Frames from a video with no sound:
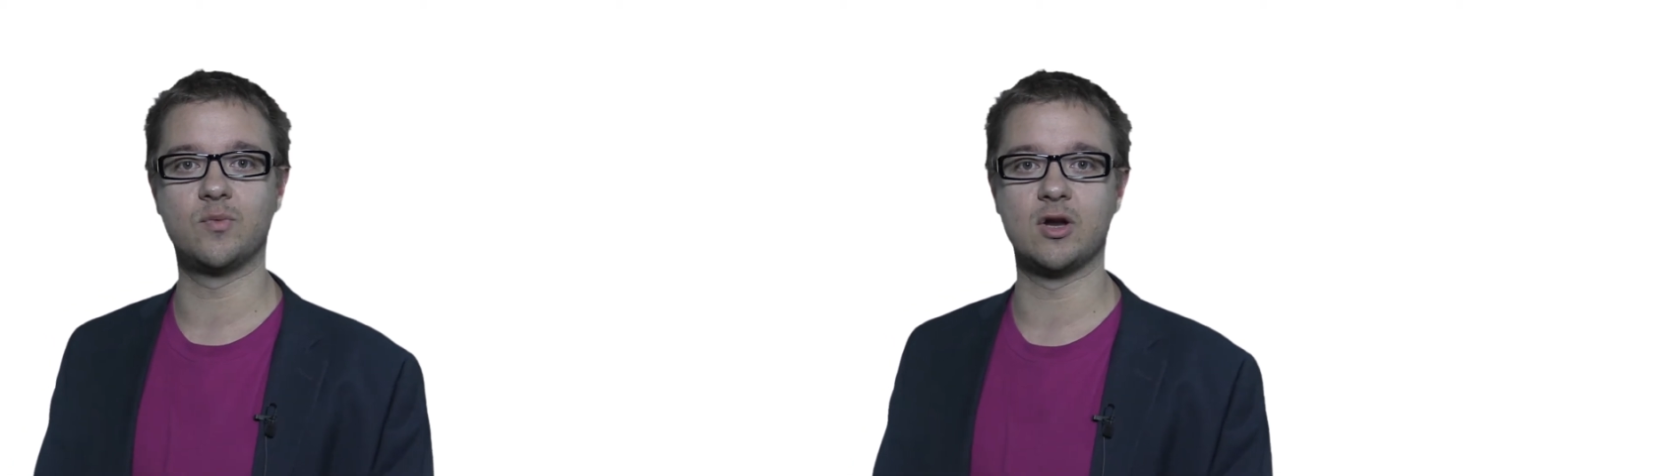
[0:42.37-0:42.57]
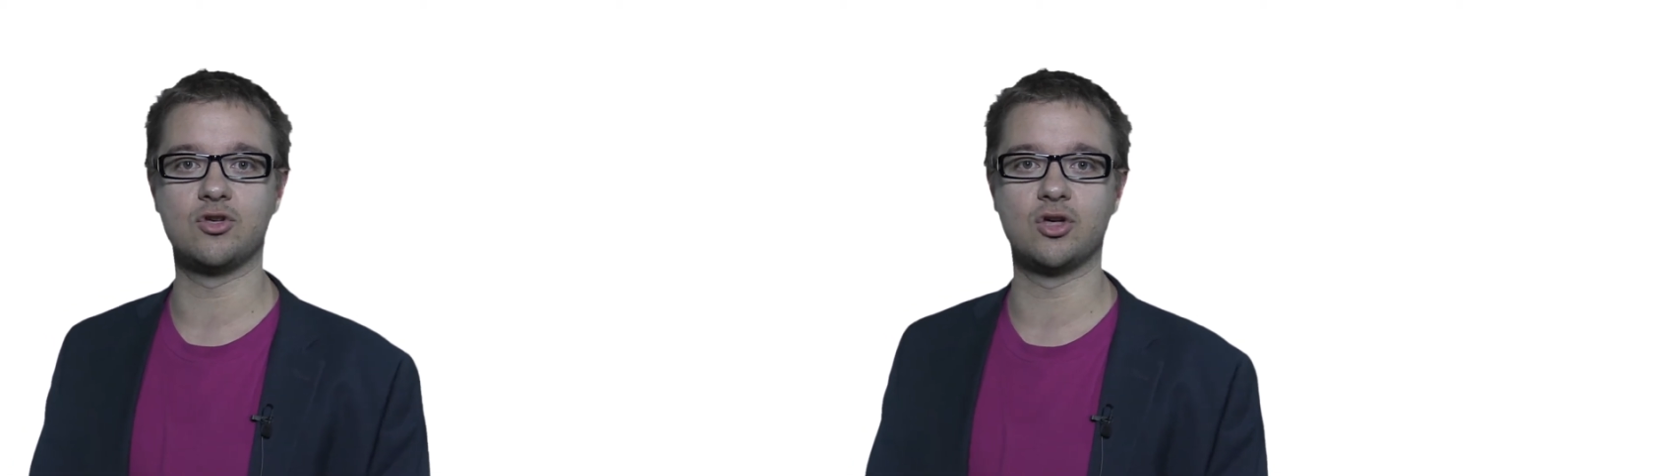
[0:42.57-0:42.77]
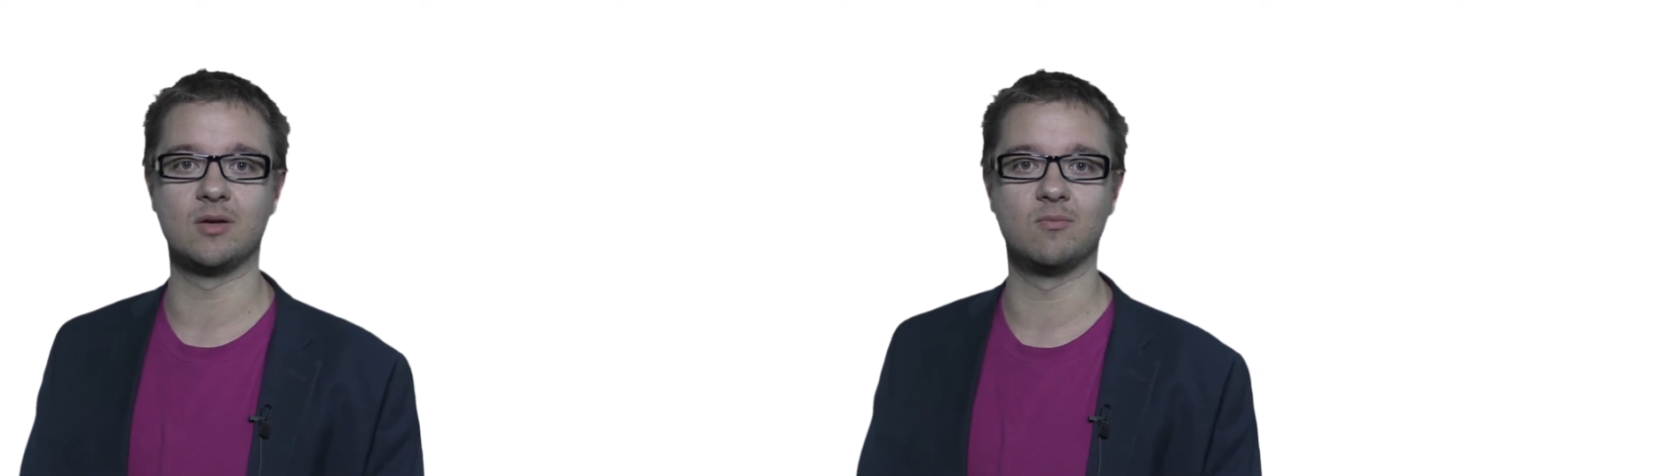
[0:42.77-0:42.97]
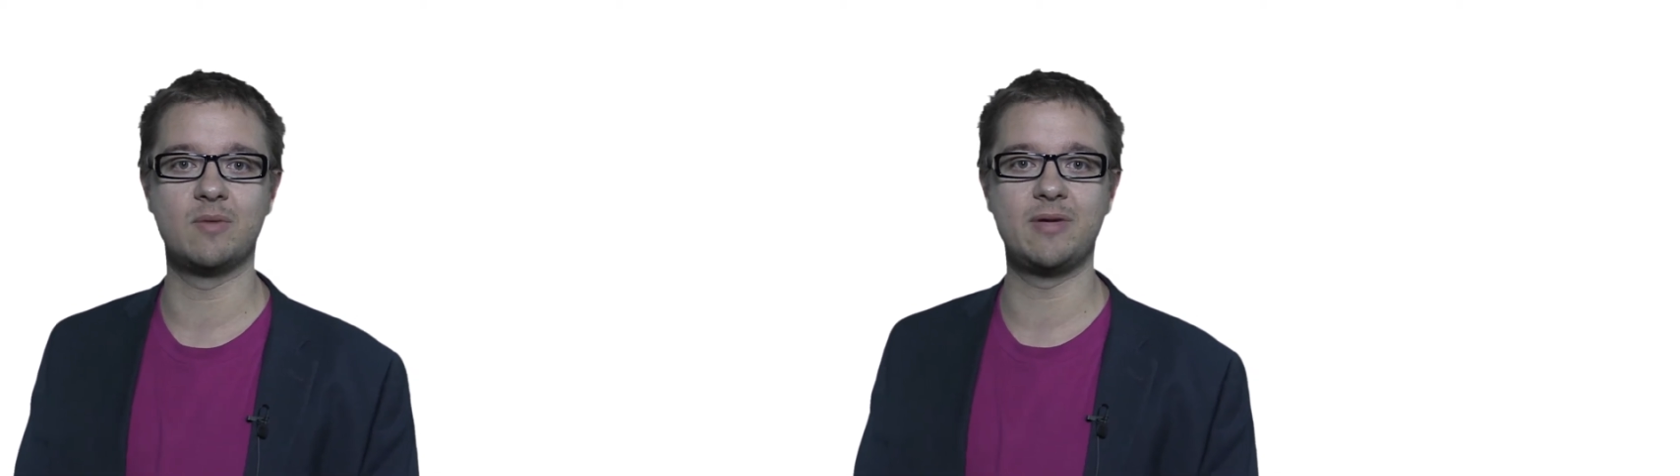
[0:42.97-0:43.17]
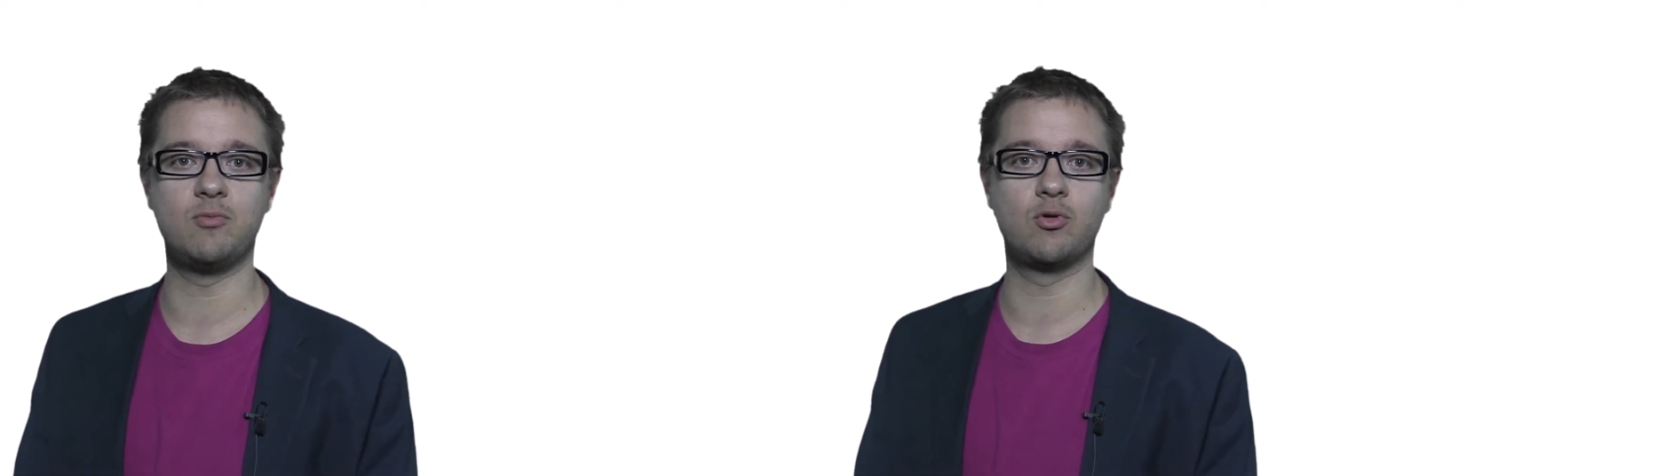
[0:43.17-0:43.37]
regime
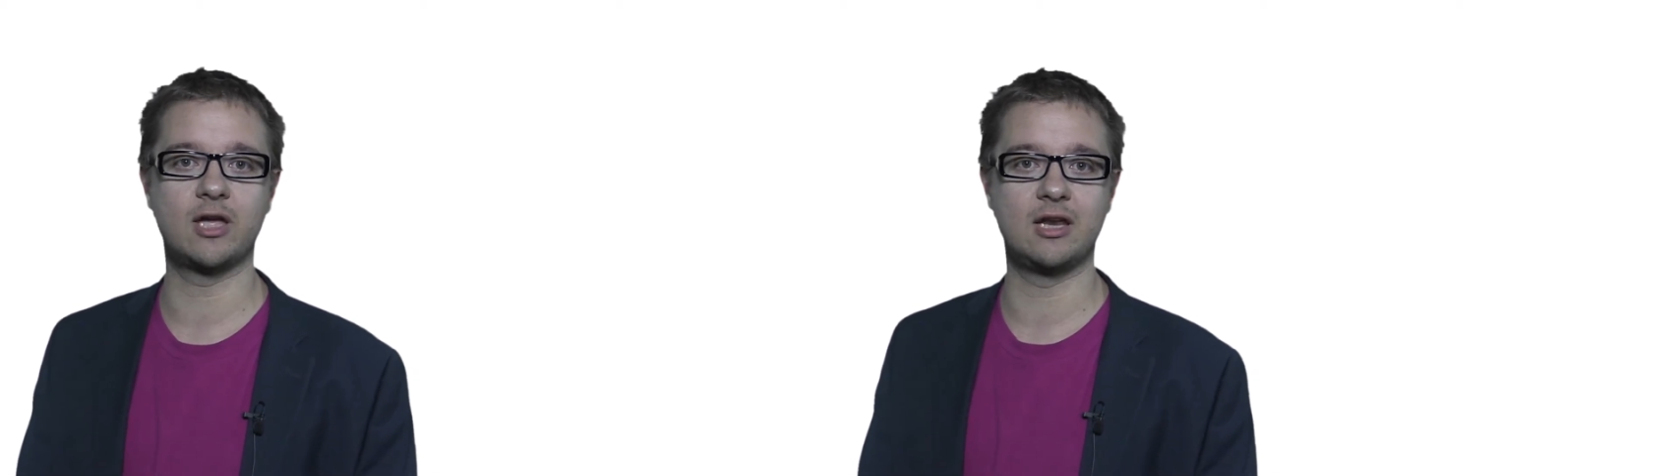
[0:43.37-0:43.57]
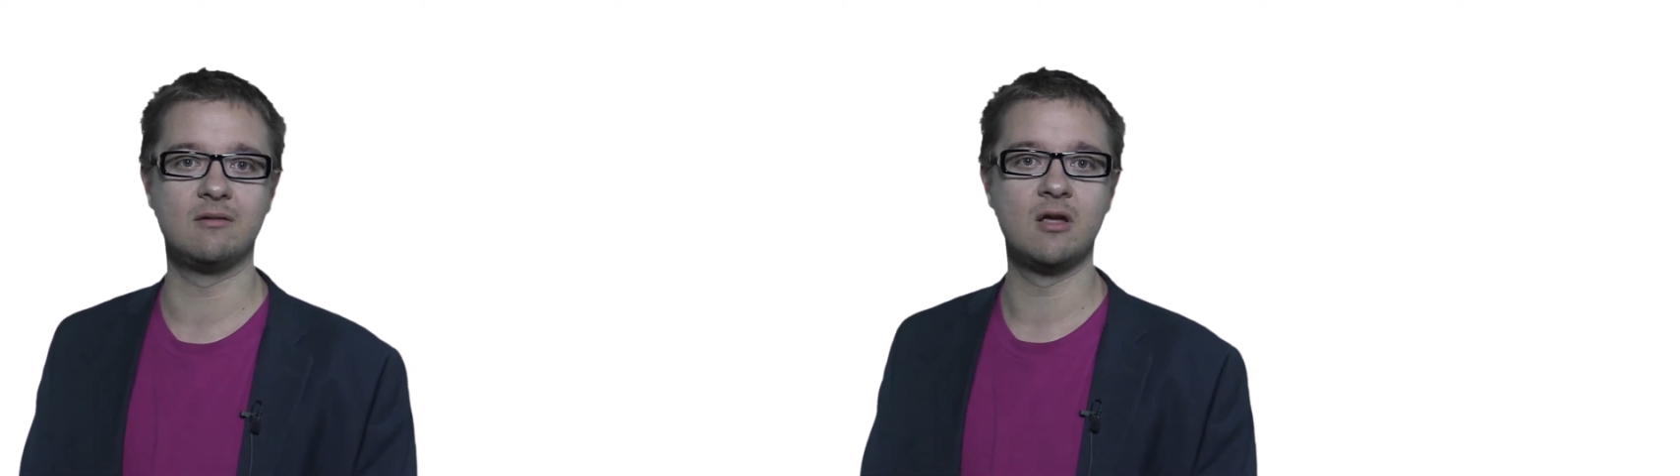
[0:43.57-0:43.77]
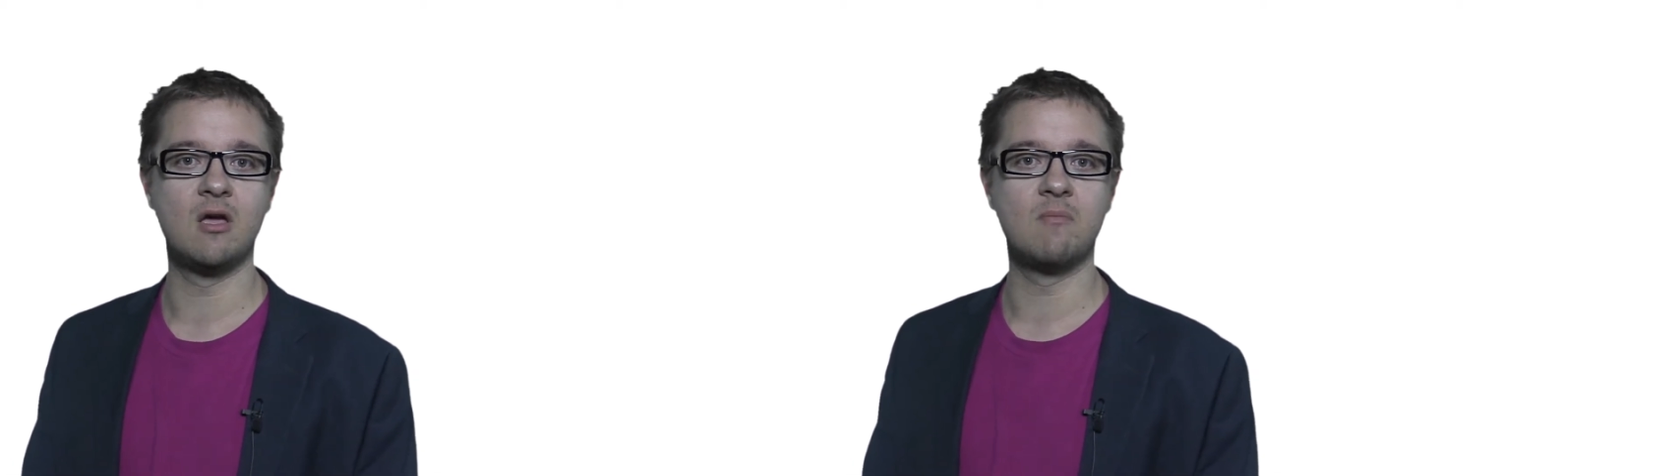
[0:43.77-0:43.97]
where people can